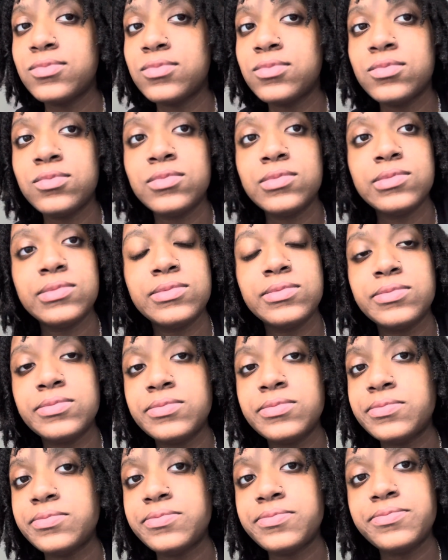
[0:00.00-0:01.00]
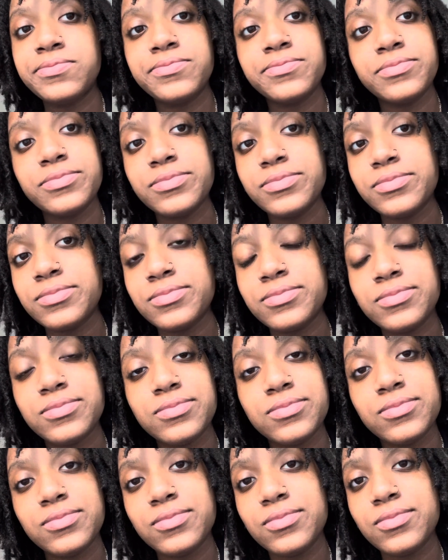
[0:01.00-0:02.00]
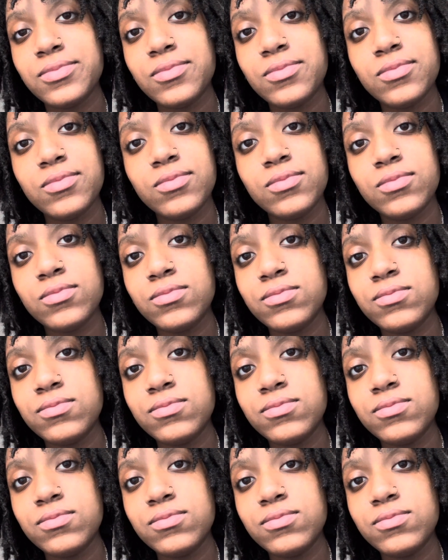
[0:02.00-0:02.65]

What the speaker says: (no one is talking)